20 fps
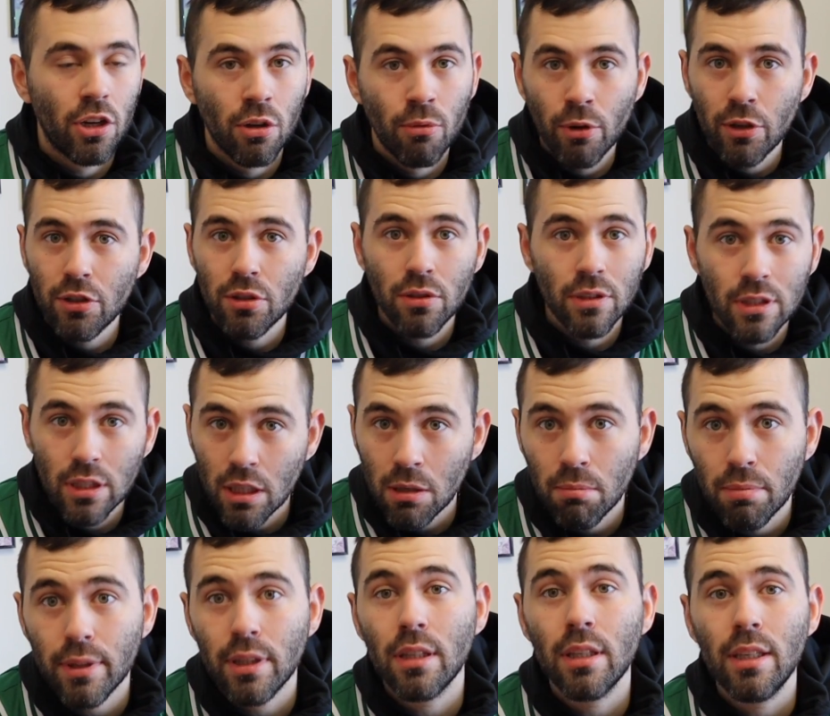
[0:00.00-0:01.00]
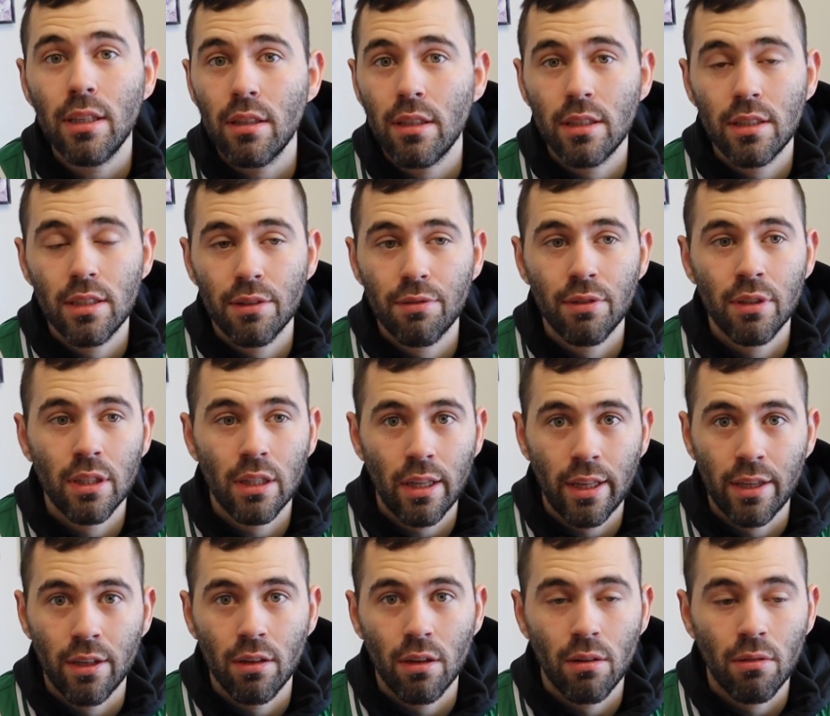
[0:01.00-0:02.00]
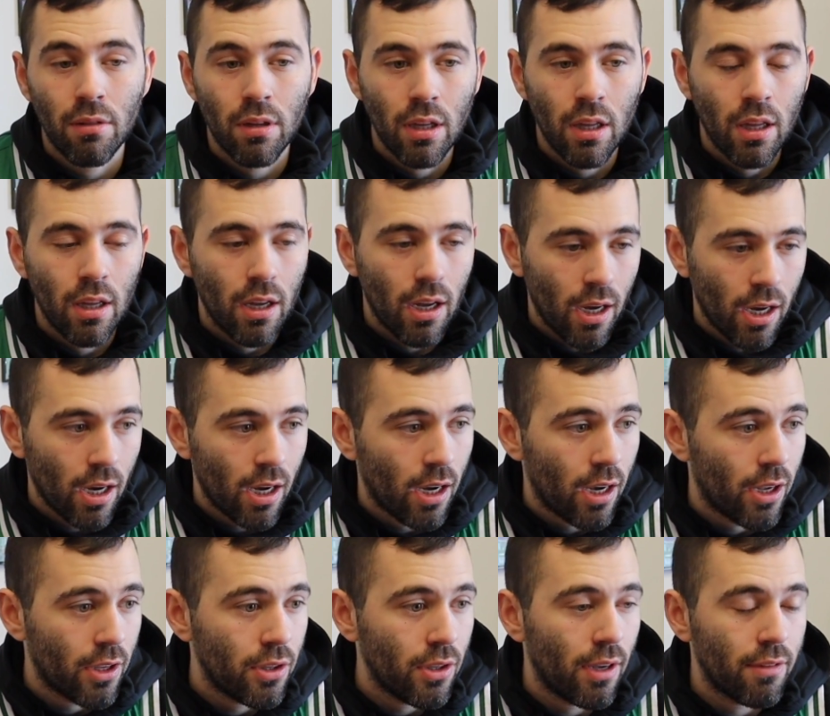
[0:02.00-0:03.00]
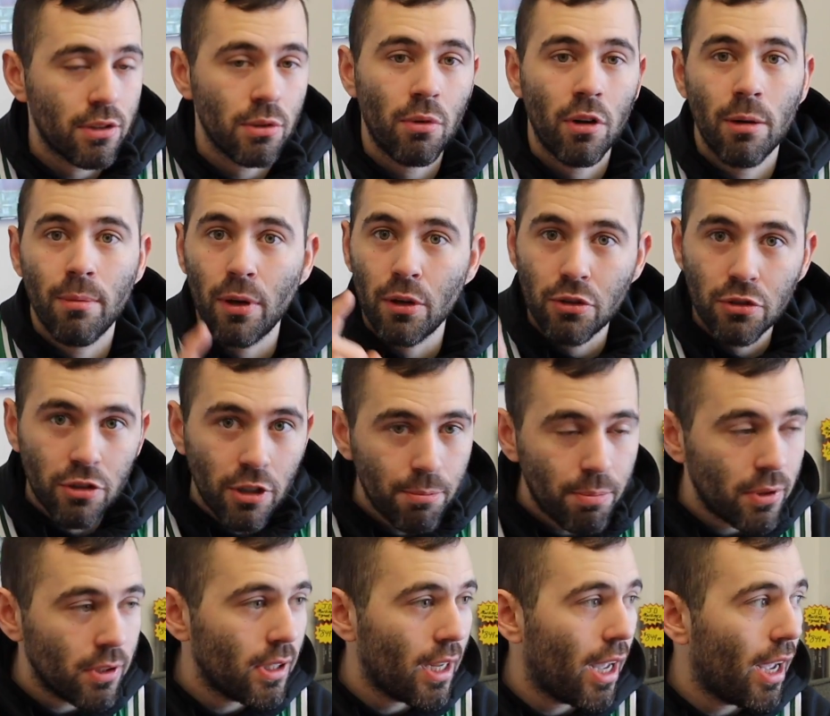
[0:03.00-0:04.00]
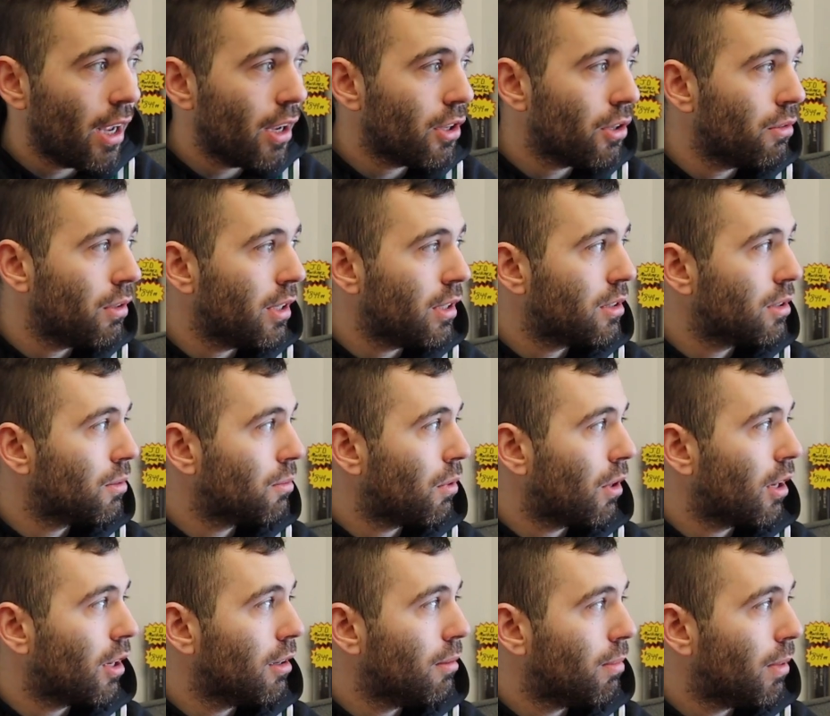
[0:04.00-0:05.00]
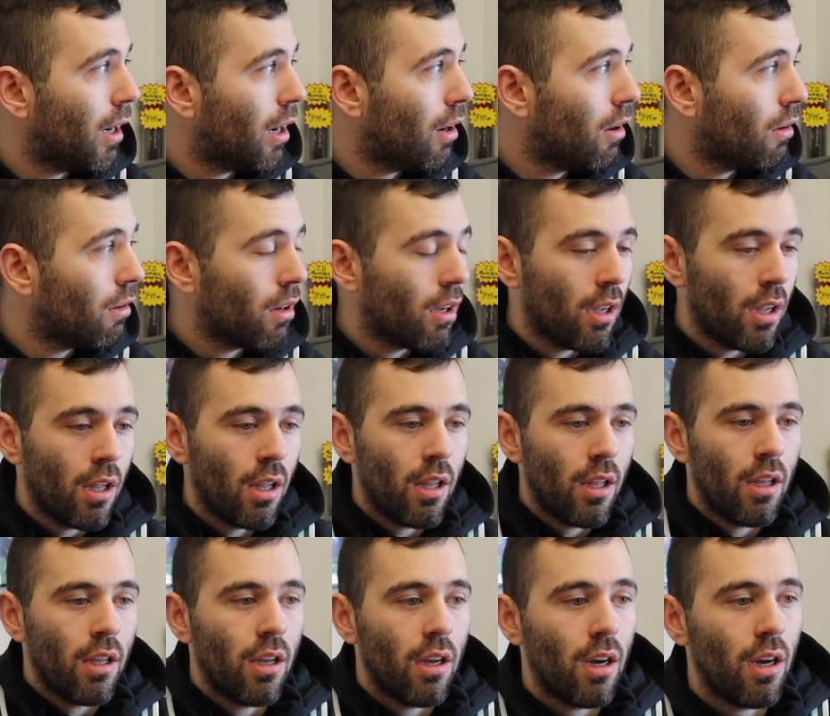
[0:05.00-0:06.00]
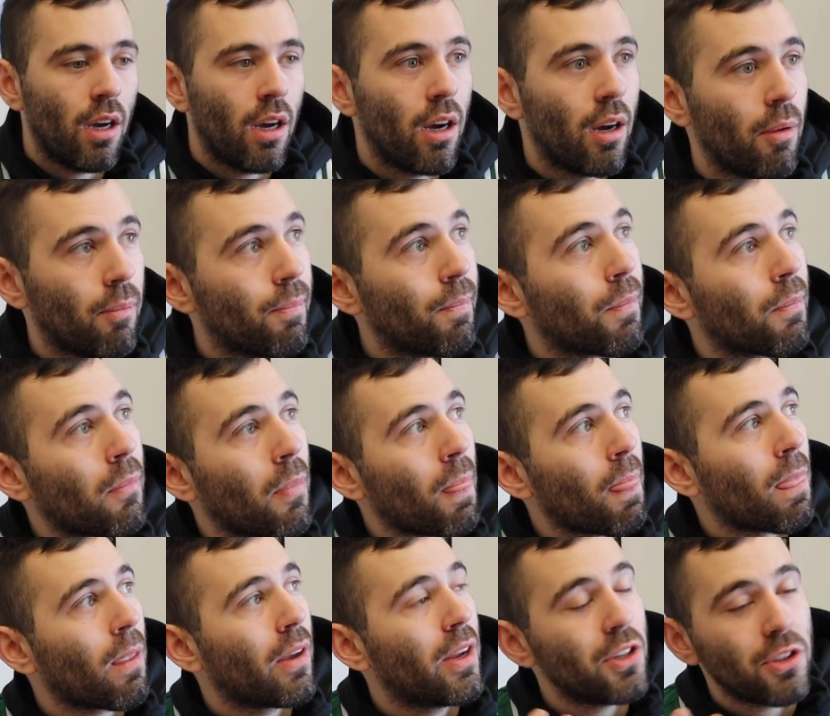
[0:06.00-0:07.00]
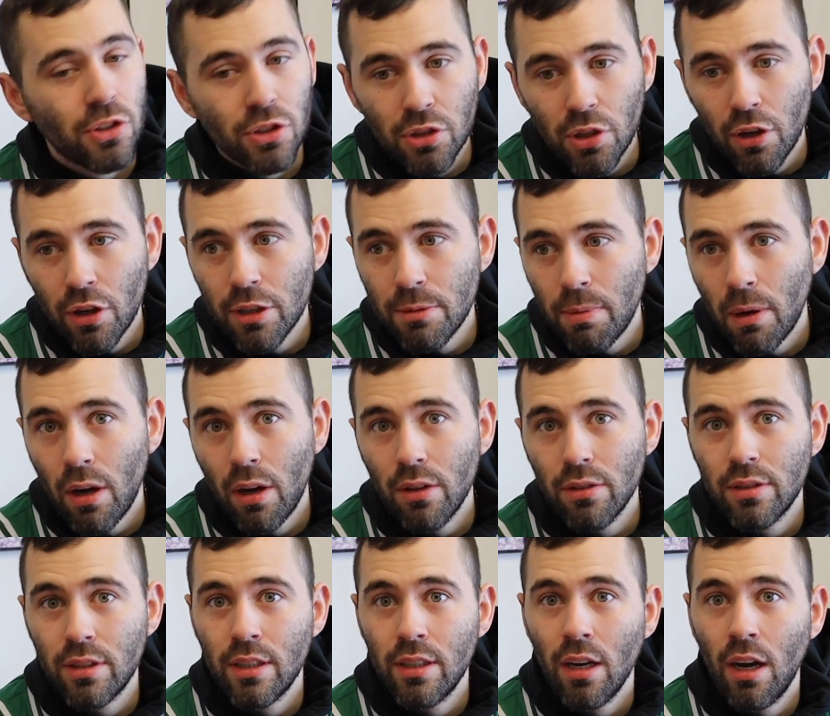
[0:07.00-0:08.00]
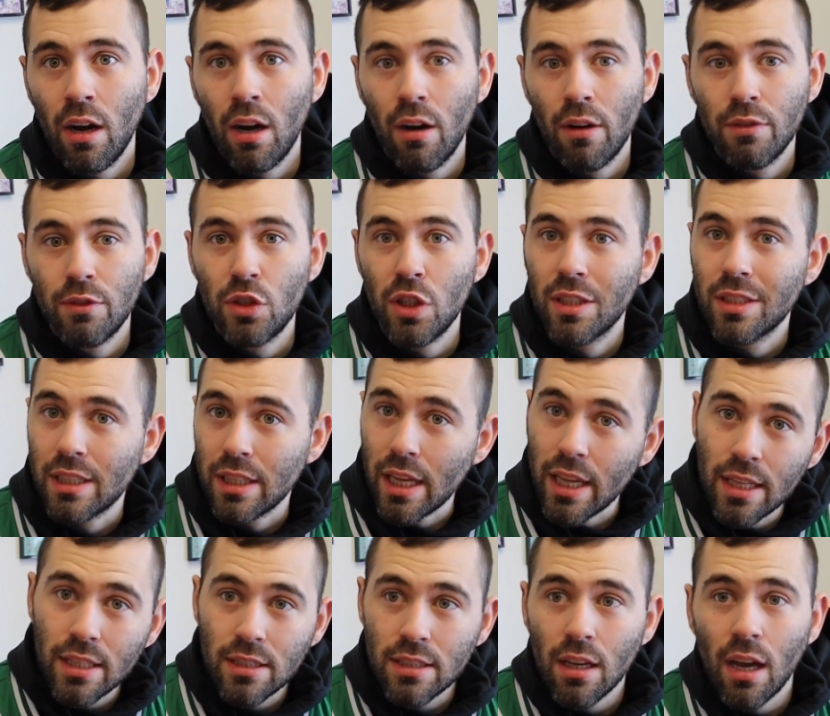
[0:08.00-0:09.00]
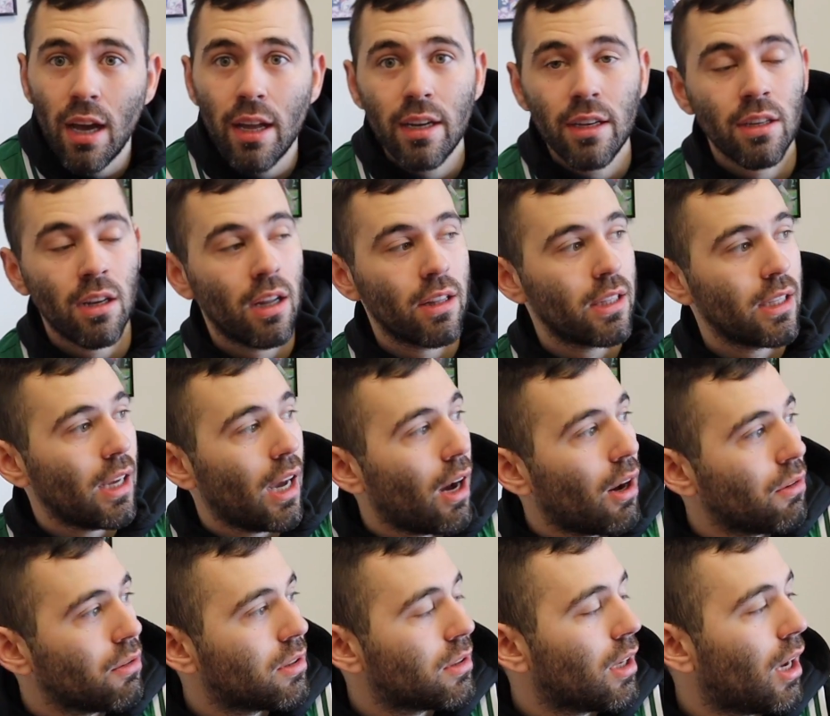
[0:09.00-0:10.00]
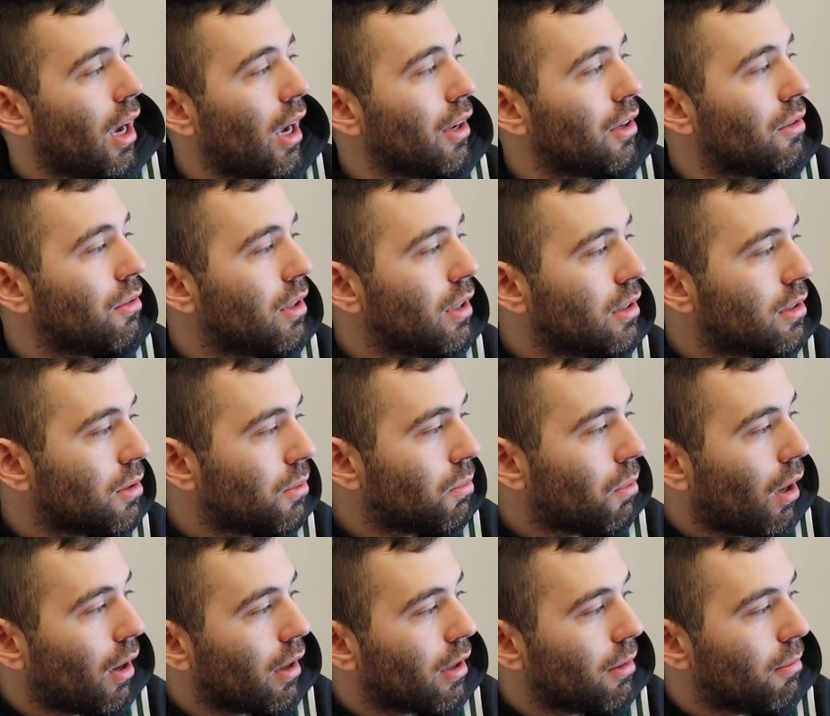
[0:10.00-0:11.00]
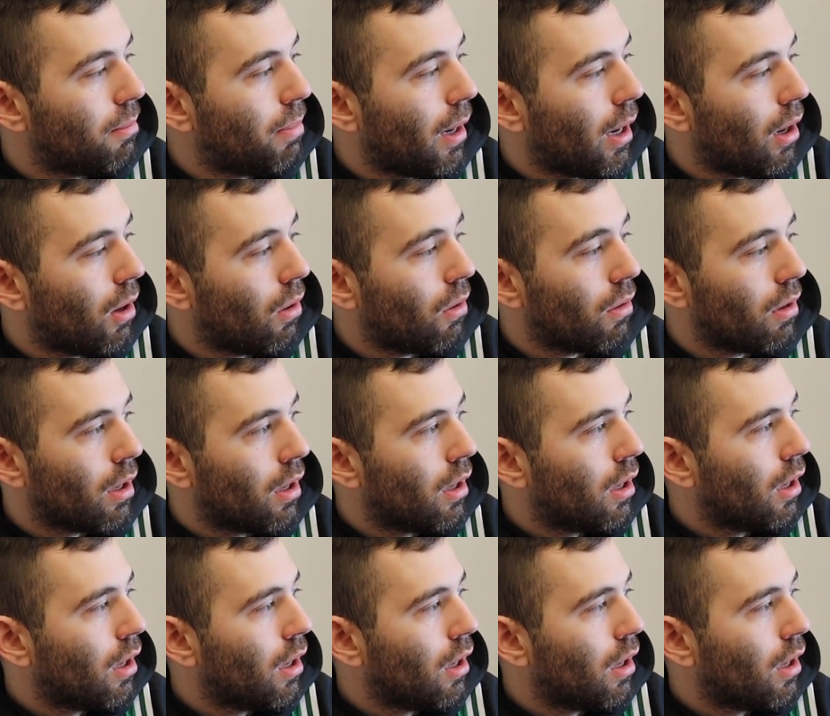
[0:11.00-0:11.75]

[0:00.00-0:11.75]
commercial is a completely different lingo. You have to worry about triple net, you need to worry about insurance policy of just the inside and not the outside. You need to worry about